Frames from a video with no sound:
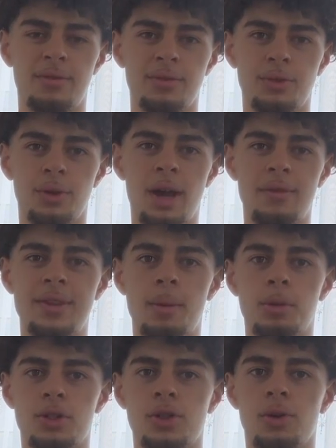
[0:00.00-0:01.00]
don't have that
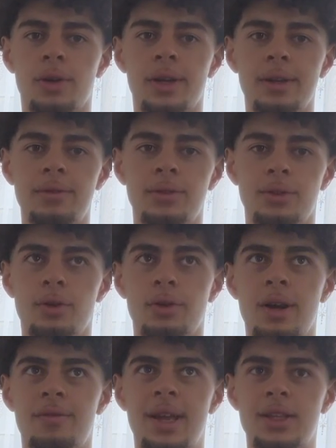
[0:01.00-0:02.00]
much long left, you only
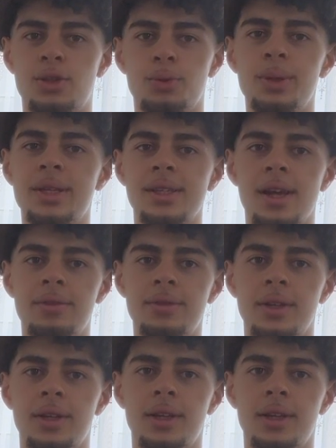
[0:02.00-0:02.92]
have like 2 weeks left,